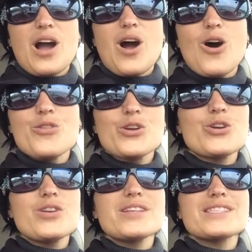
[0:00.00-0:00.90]
all the
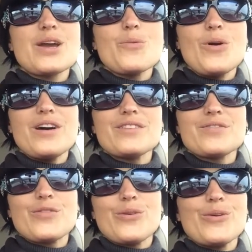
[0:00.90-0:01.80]
goodies they want
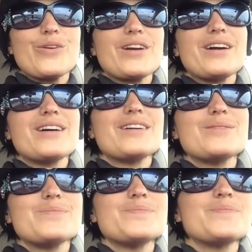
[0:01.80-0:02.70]
for
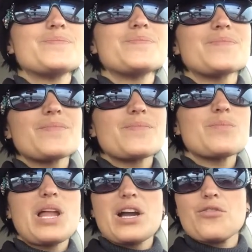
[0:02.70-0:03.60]

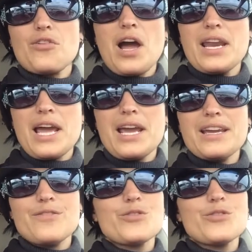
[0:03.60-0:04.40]
um, Black Friday.